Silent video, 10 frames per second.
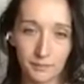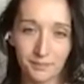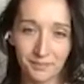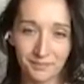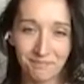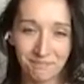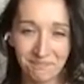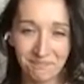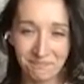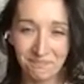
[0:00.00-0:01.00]

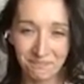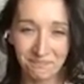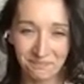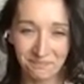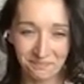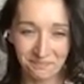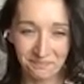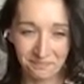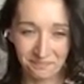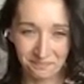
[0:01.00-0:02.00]

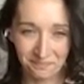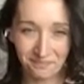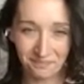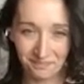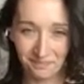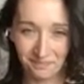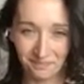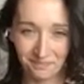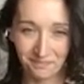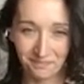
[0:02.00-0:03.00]

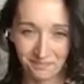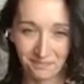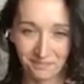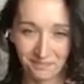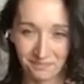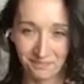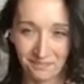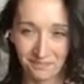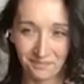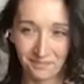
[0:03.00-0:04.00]

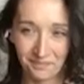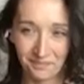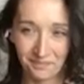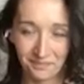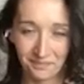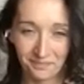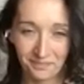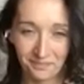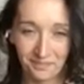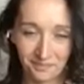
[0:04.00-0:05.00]

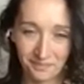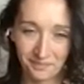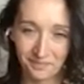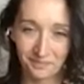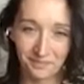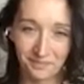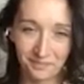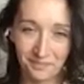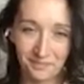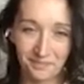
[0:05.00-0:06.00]

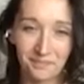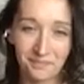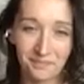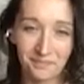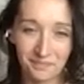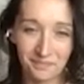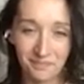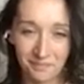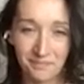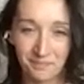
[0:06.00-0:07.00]

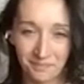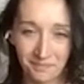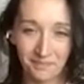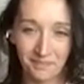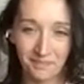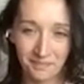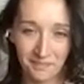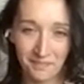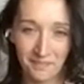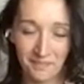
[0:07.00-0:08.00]
[no speech]